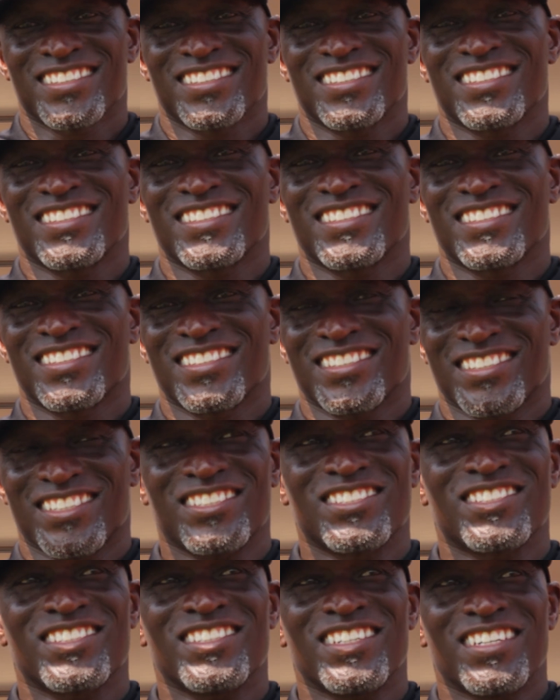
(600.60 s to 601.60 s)
in New Orleans.
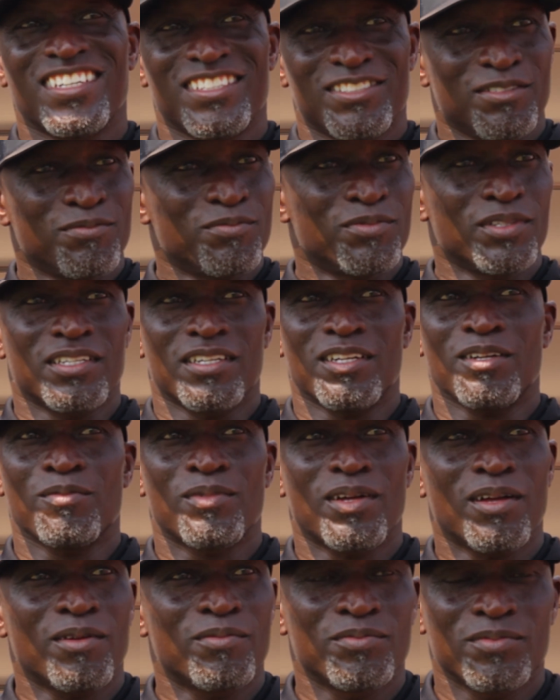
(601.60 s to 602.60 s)
Yes, sir. Yep, me
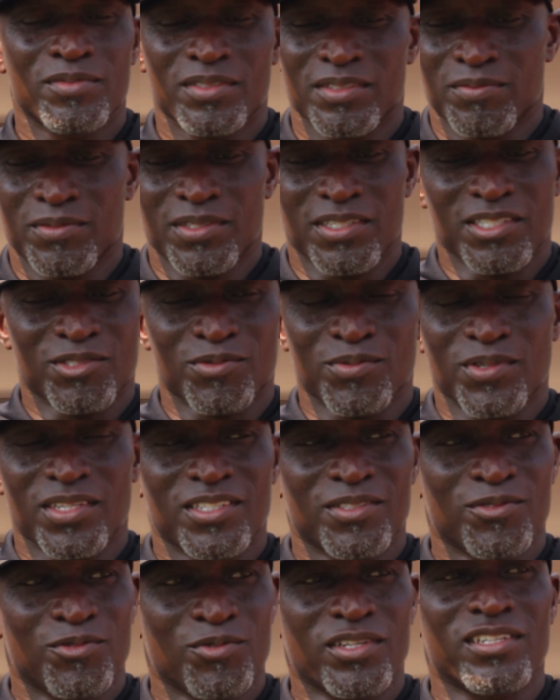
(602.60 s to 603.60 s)
and
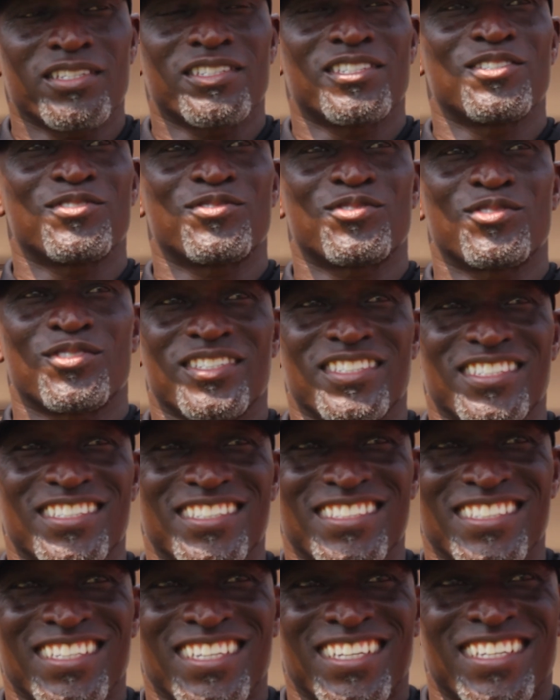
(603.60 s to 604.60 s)
Smitty, really good friends.